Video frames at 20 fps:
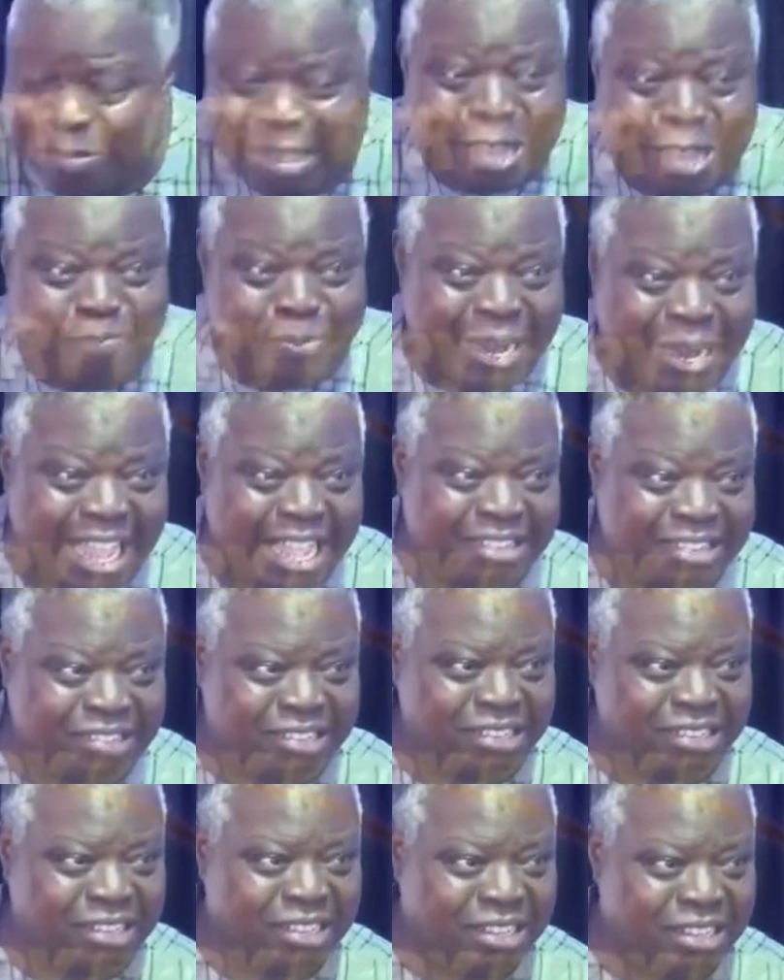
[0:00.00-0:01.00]
In my
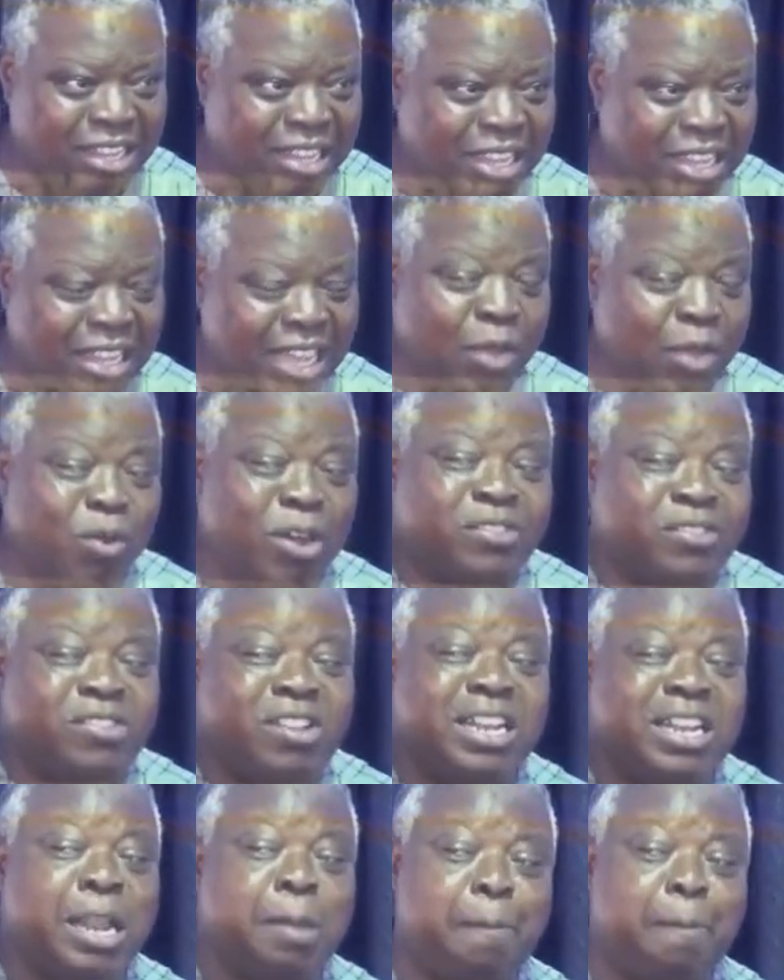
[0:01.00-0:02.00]
prayers. He
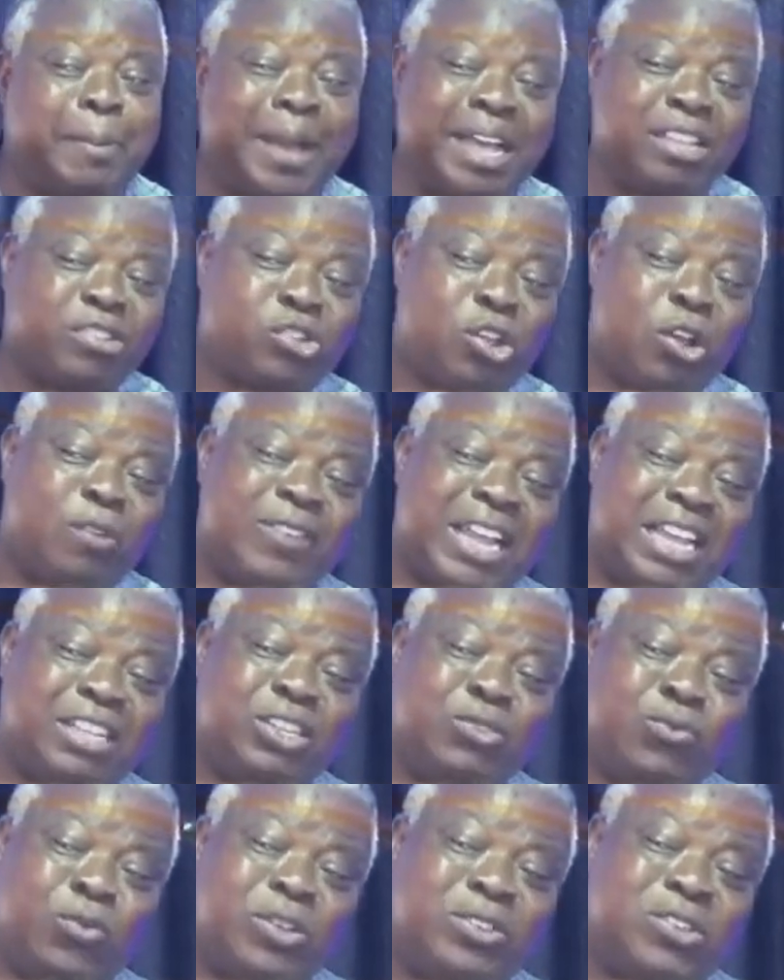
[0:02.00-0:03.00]
was not a pastor of
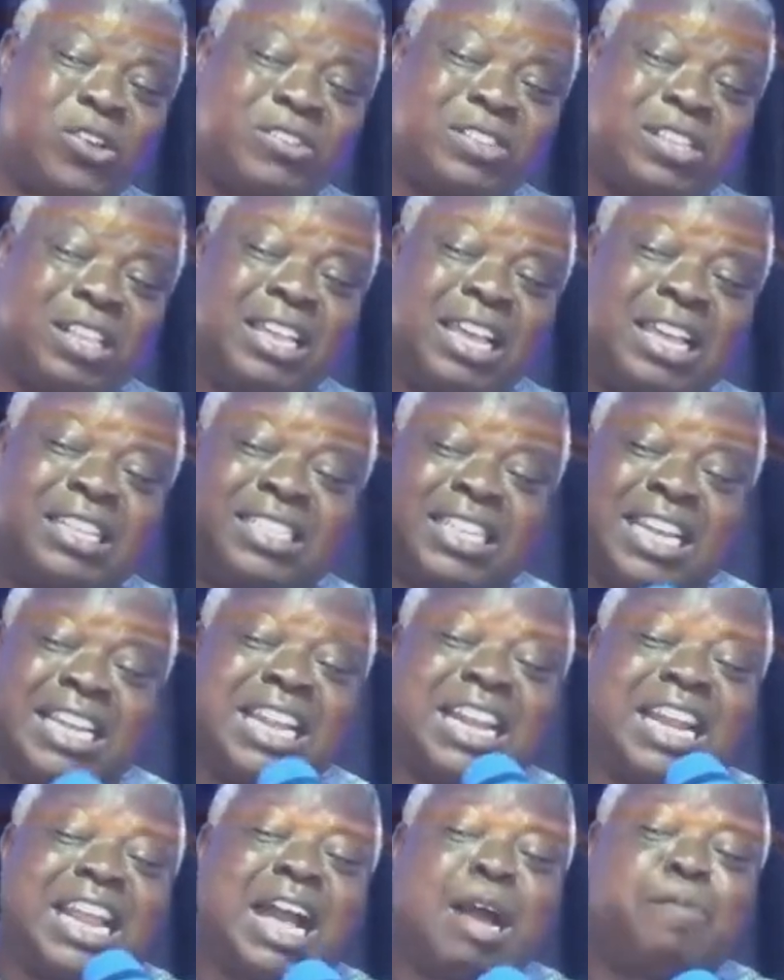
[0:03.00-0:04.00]
that. He was just a
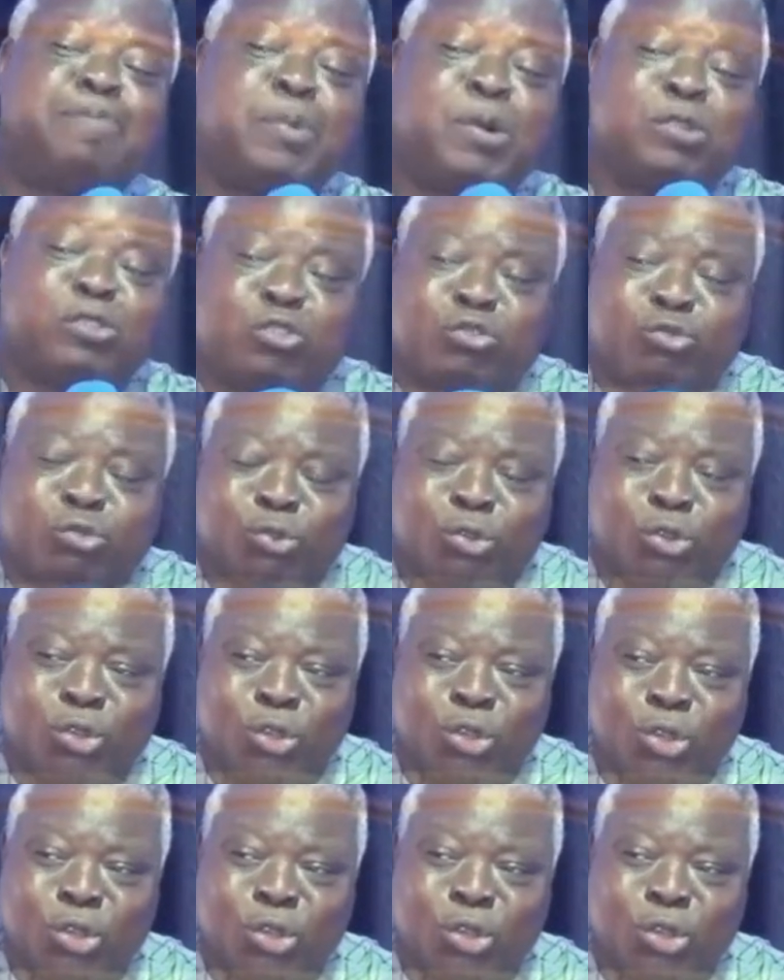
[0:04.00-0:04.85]
general apostle.